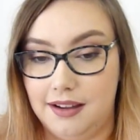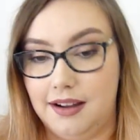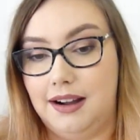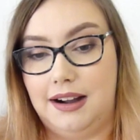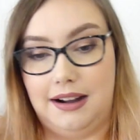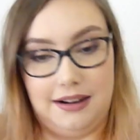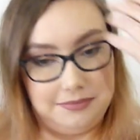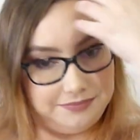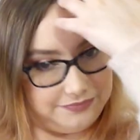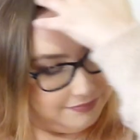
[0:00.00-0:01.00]

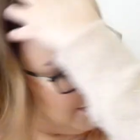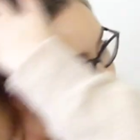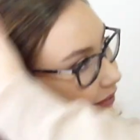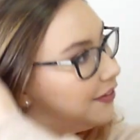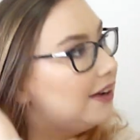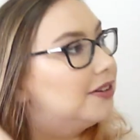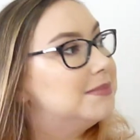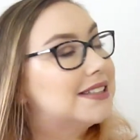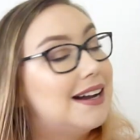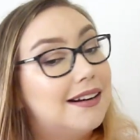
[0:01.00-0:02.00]
My favourite
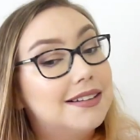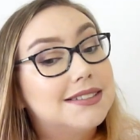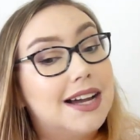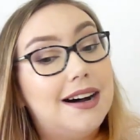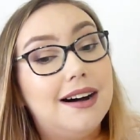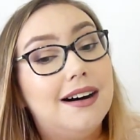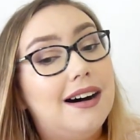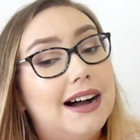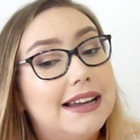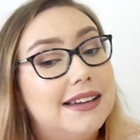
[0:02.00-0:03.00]
mascaras are
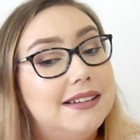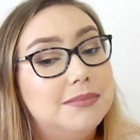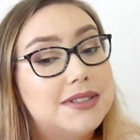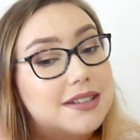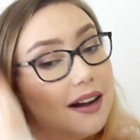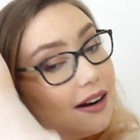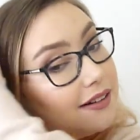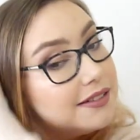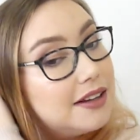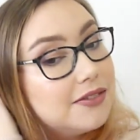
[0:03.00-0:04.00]
high-end
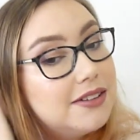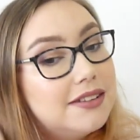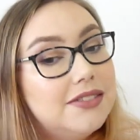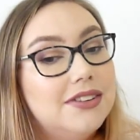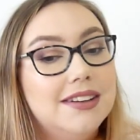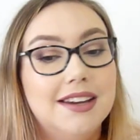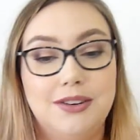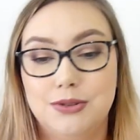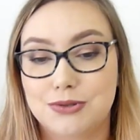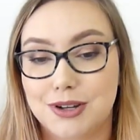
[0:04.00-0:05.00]
mascaras. Everyone says you can get
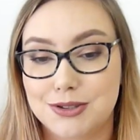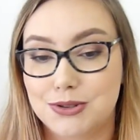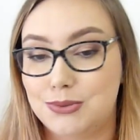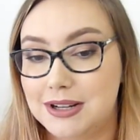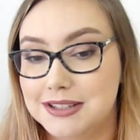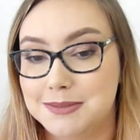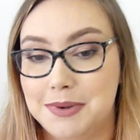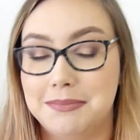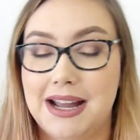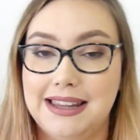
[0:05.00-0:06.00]
good drugstore ones,
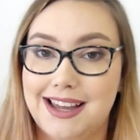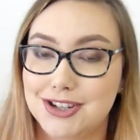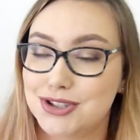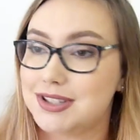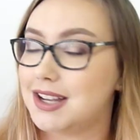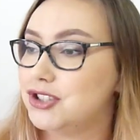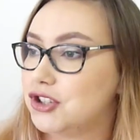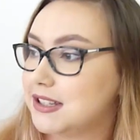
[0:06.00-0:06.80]
but my lashes are